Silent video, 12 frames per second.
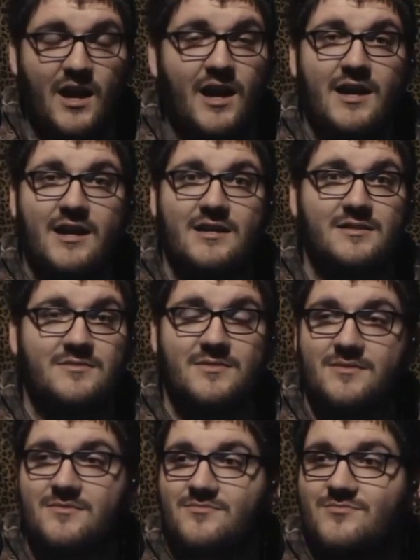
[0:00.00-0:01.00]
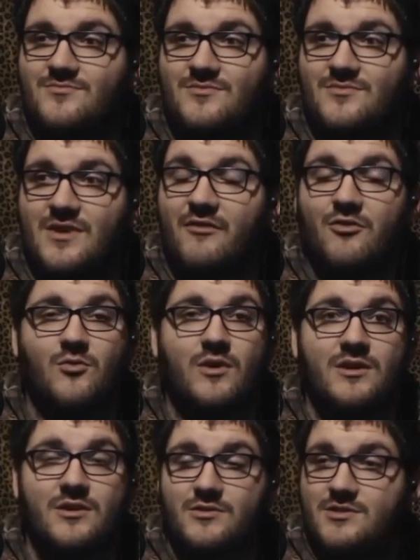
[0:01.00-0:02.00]
God,
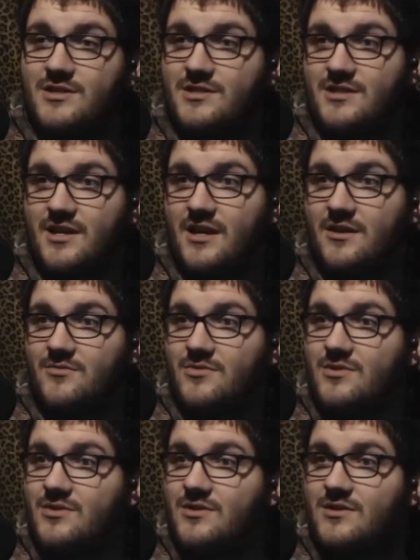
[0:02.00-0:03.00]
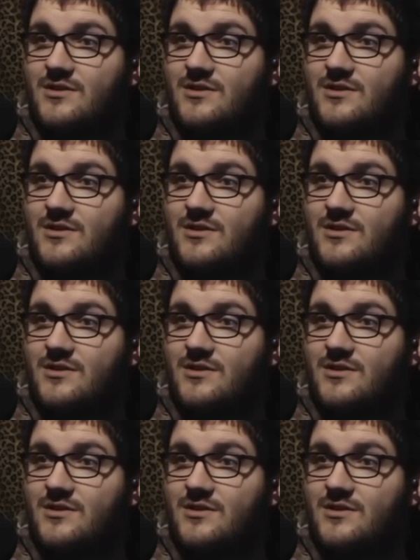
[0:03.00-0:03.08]
everyone knows his name.